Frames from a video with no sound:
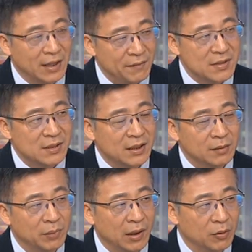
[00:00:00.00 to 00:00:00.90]

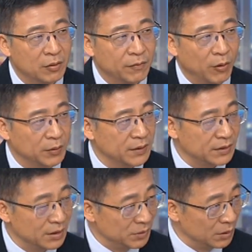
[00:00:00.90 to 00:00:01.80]
devastating blow for the
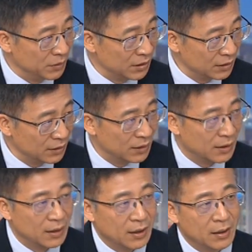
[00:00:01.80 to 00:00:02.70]
DPP?
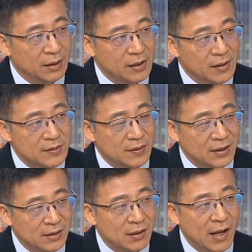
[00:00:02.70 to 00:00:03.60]
Because the
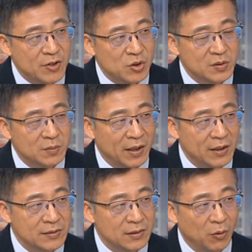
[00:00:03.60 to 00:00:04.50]
international
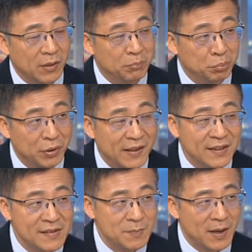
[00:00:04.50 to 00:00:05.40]
space or the
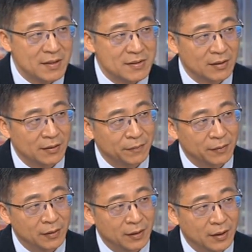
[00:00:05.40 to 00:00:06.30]
breathing space of
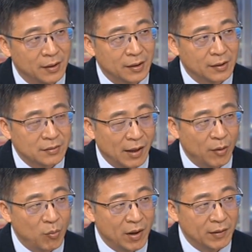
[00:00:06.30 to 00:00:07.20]
uh,
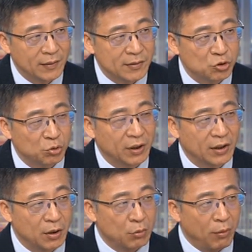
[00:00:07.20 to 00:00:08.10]
Taiwan is
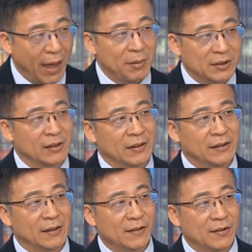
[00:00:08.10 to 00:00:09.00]
shrinking rapidly,
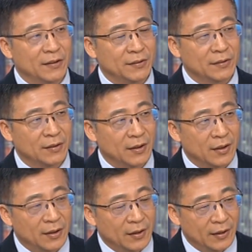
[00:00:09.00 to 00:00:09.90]
and this
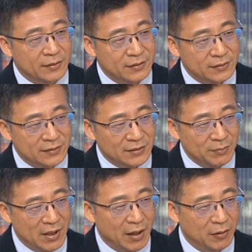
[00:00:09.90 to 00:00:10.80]
has
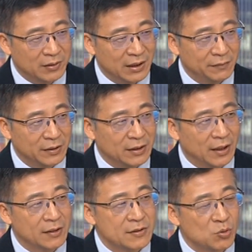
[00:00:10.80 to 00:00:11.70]
somehow delivered
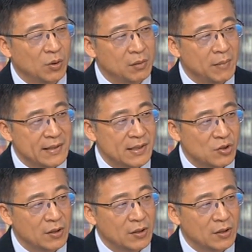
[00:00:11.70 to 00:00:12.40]
a strong message.